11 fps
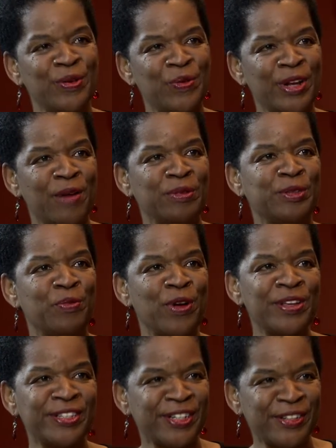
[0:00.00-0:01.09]
when I was the
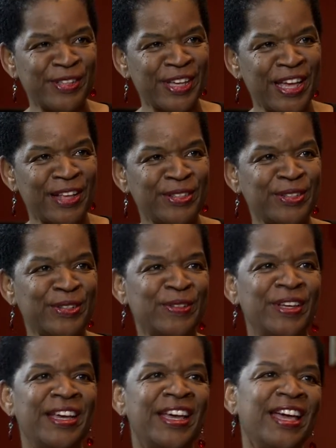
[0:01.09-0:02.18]
president of the council.
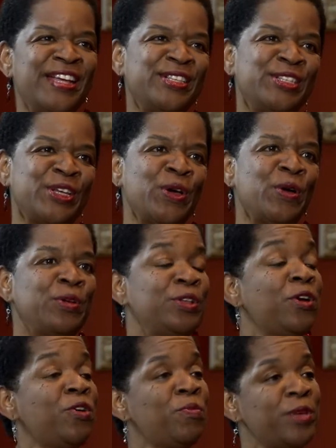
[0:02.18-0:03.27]
And
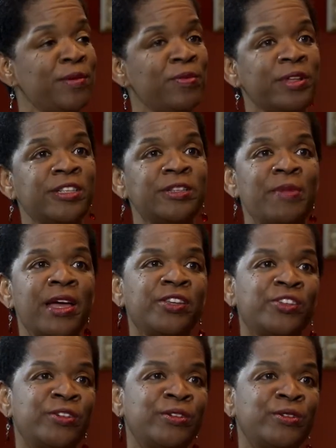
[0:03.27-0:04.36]
so, people
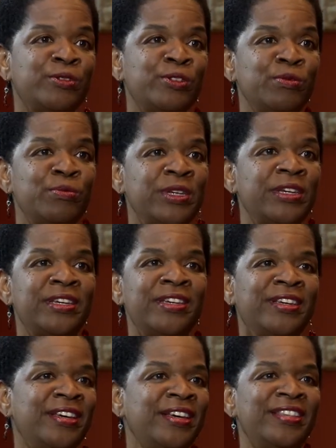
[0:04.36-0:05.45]
expect you to
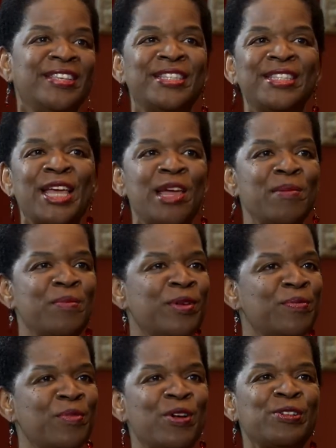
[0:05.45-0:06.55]
be the same
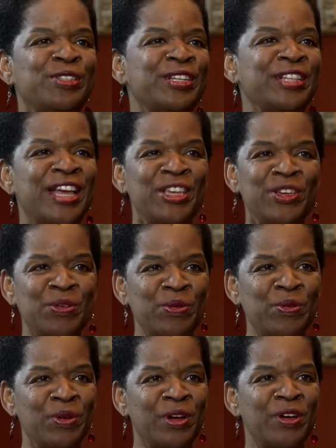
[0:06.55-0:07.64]
person that
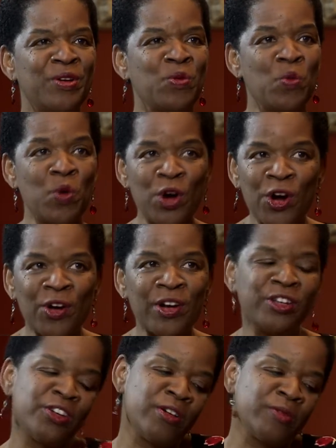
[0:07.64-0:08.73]
you were
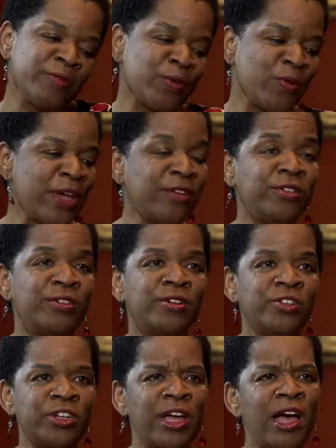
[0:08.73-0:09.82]
in terms of the way you do
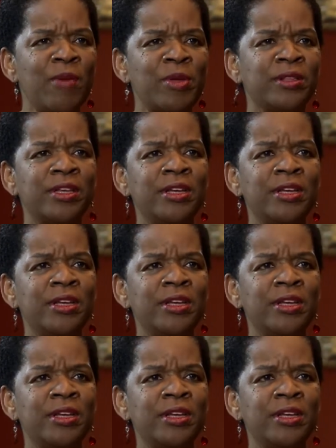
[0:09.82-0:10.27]
your job, and